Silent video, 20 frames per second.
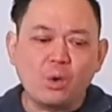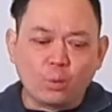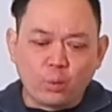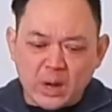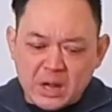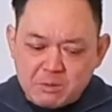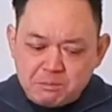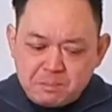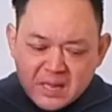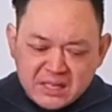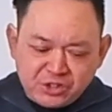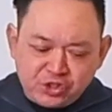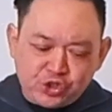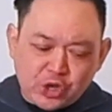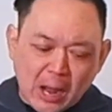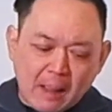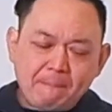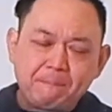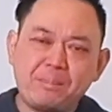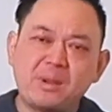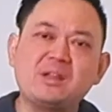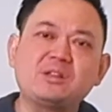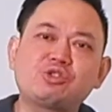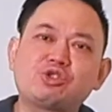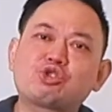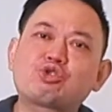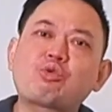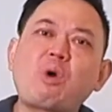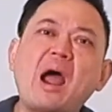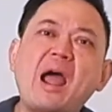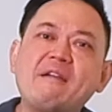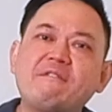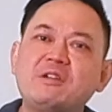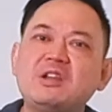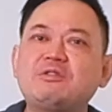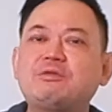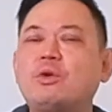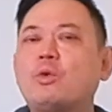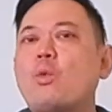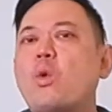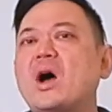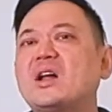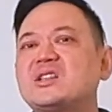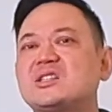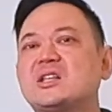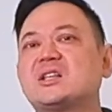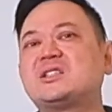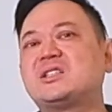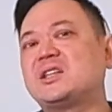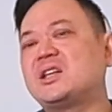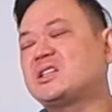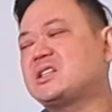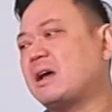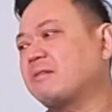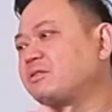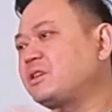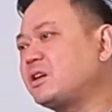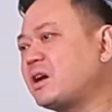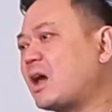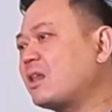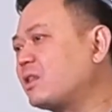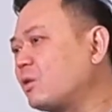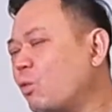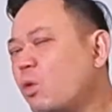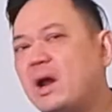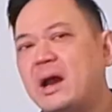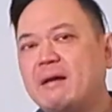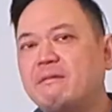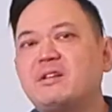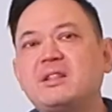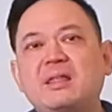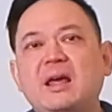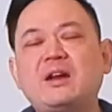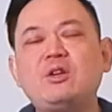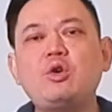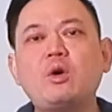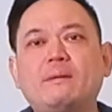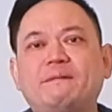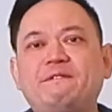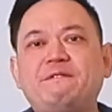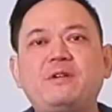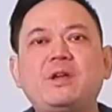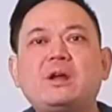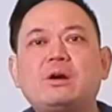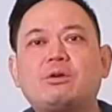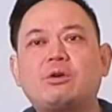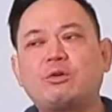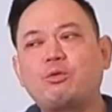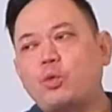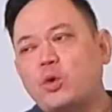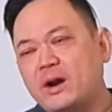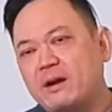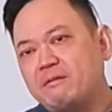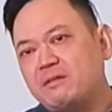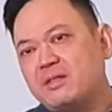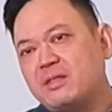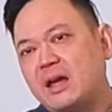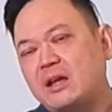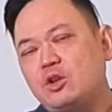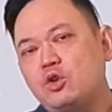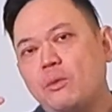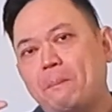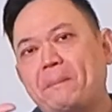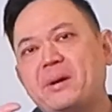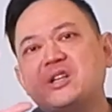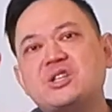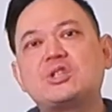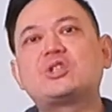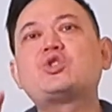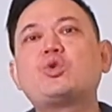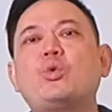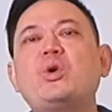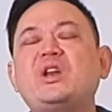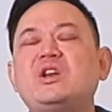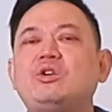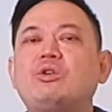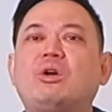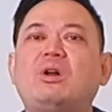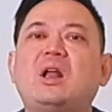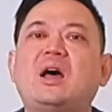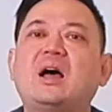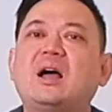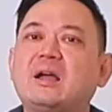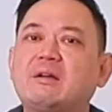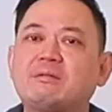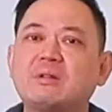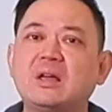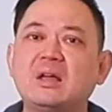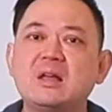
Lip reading: we've been jumping, striving for one success after another, whatever that you fear of, whatever that you pursue in your life.